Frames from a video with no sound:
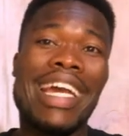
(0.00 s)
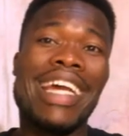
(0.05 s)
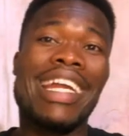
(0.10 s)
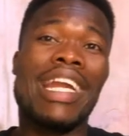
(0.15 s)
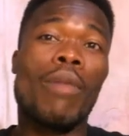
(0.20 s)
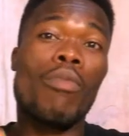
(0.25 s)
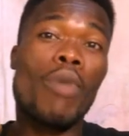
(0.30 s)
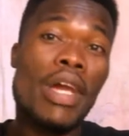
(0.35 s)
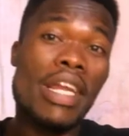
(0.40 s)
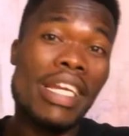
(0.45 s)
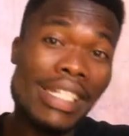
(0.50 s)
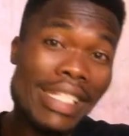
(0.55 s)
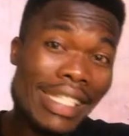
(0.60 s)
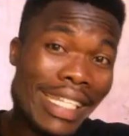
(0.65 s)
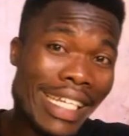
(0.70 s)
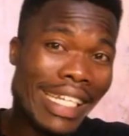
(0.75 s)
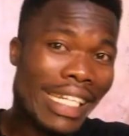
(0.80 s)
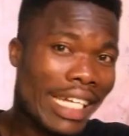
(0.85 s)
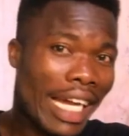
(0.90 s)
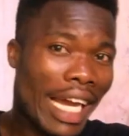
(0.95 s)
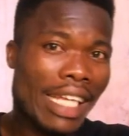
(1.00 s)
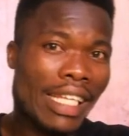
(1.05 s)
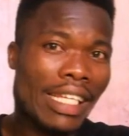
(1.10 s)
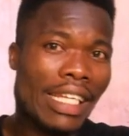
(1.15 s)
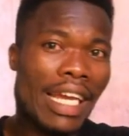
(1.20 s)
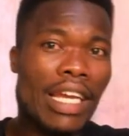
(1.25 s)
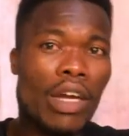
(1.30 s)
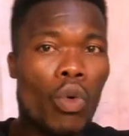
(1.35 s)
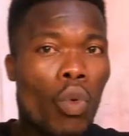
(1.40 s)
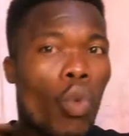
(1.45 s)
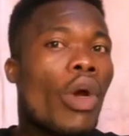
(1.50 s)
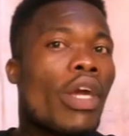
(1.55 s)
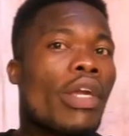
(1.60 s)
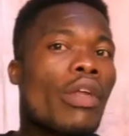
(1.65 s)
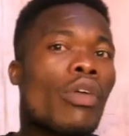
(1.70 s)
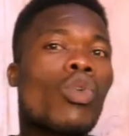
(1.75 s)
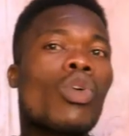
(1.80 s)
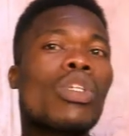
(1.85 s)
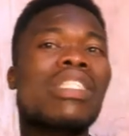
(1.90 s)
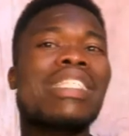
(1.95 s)
and a boy any dean kind, a
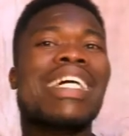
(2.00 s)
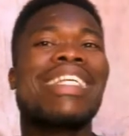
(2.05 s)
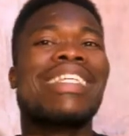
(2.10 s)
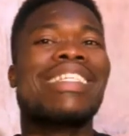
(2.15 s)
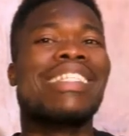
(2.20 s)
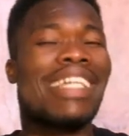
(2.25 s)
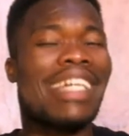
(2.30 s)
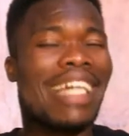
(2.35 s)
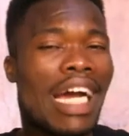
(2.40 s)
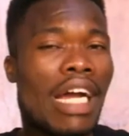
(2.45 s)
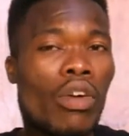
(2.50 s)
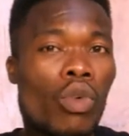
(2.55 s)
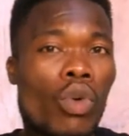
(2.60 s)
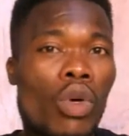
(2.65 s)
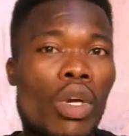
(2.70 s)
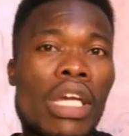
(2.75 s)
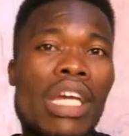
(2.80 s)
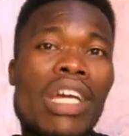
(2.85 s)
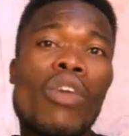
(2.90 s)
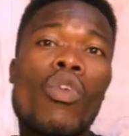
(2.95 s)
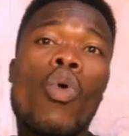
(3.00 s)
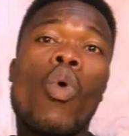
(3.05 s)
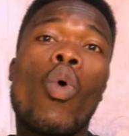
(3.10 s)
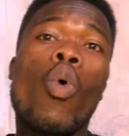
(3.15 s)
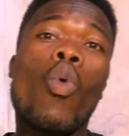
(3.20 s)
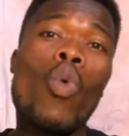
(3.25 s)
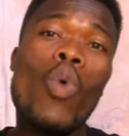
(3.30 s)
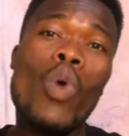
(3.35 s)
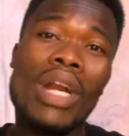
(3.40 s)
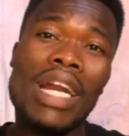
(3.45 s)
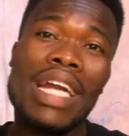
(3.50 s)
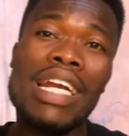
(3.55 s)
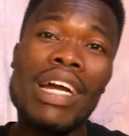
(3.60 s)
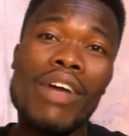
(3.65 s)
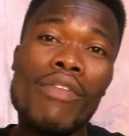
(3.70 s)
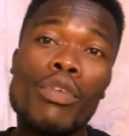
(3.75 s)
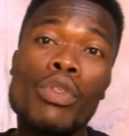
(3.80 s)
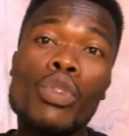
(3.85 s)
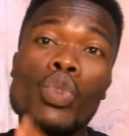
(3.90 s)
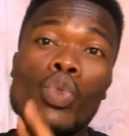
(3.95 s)
warden or sandy second, or who won a
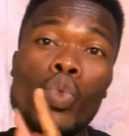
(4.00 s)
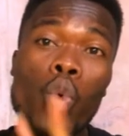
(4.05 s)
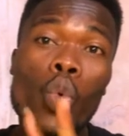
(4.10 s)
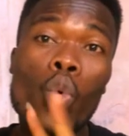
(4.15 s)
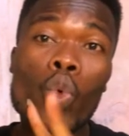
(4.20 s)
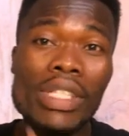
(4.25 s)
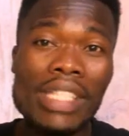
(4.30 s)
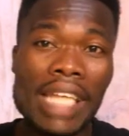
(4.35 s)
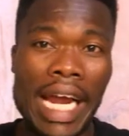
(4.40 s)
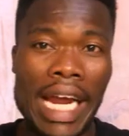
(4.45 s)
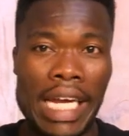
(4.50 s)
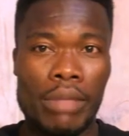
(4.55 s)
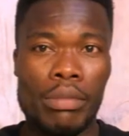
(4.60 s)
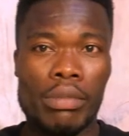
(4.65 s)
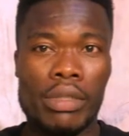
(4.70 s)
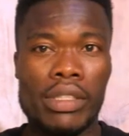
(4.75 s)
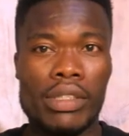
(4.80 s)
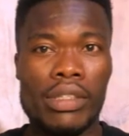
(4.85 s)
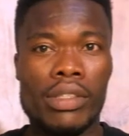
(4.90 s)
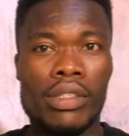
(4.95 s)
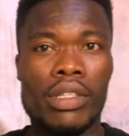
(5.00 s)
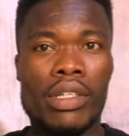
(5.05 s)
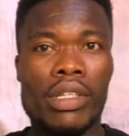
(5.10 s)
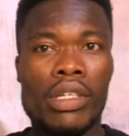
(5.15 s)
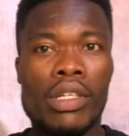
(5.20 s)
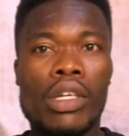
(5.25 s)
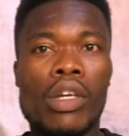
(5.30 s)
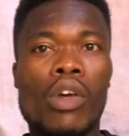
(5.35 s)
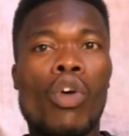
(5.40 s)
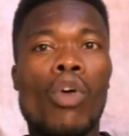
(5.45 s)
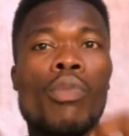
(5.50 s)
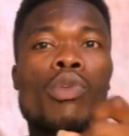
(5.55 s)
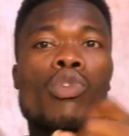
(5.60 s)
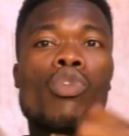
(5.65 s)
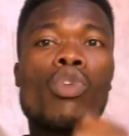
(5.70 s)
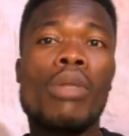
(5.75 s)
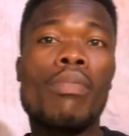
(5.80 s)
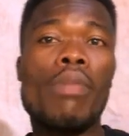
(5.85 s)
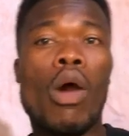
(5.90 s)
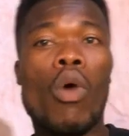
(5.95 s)
damn for me 2 times. Must
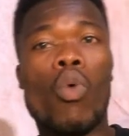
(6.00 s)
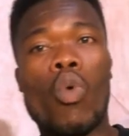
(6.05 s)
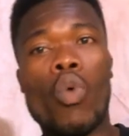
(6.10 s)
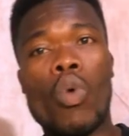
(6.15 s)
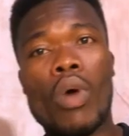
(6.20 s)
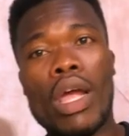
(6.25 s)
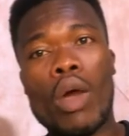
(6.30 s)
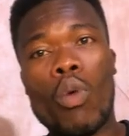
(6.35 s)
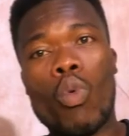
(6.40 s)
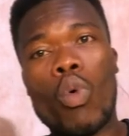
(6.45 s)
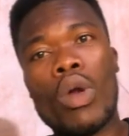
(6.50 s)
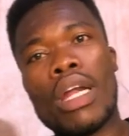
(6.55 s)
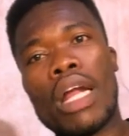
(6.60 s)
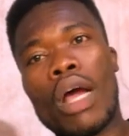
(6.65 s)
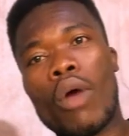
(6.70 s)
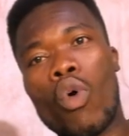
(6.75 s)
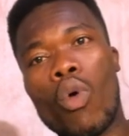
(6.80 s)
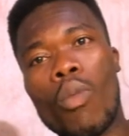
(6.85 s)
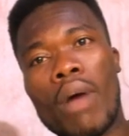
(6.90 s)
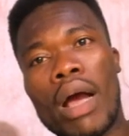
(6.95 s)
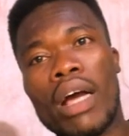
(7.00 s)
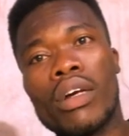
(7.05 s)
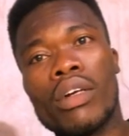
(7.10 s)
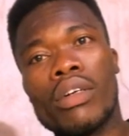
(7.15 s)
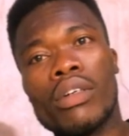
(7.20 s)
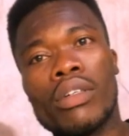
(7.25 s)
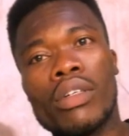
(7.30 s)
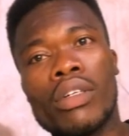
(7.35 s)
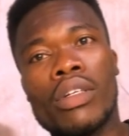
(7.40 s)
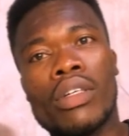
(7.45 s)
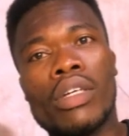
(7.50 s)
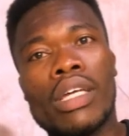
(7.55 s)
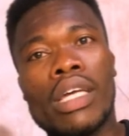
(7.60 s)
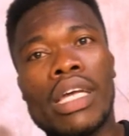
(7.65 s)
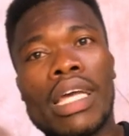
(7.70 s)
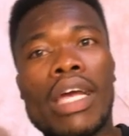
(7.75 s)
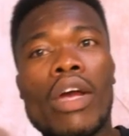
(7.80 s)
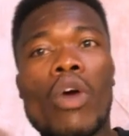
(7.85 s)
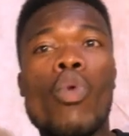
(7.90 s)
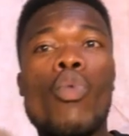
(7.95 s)
what about a one a coma.
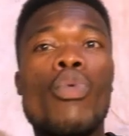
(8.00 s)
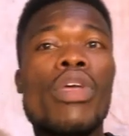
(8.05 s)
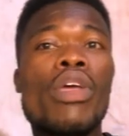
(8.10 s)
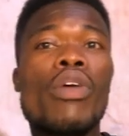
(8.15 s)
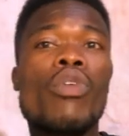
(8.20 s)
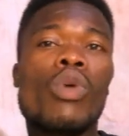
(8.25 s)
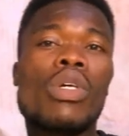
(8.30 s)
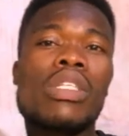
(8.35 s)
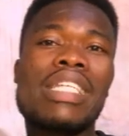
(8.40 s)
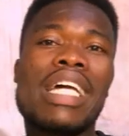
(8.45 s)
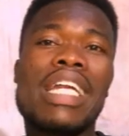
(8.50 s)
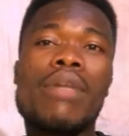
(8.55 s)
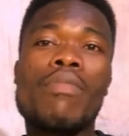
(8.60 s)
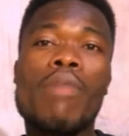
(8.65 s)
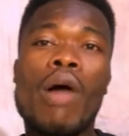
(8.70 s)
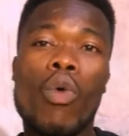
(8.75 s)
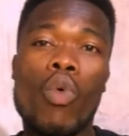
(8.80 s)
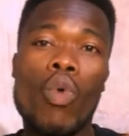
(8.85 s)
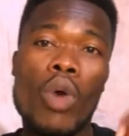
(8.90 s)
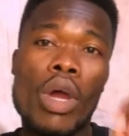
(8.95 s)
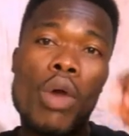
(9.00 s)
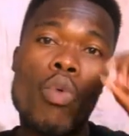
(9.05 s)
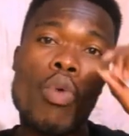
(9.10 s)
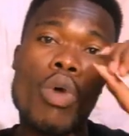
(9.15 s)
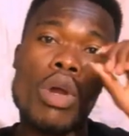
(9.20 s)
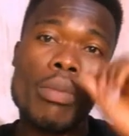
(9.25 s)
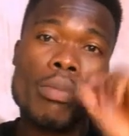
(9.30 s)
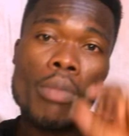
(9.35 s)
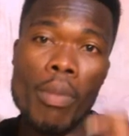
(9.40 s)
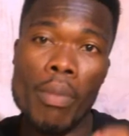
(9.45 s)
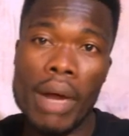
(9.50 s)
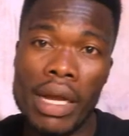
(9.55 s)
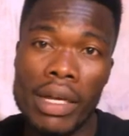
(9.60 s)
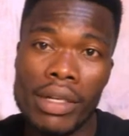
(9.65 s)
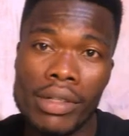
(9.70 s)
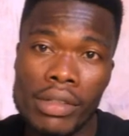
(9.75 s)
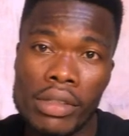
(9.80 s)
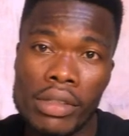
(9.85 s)
We know sandy about a one a mama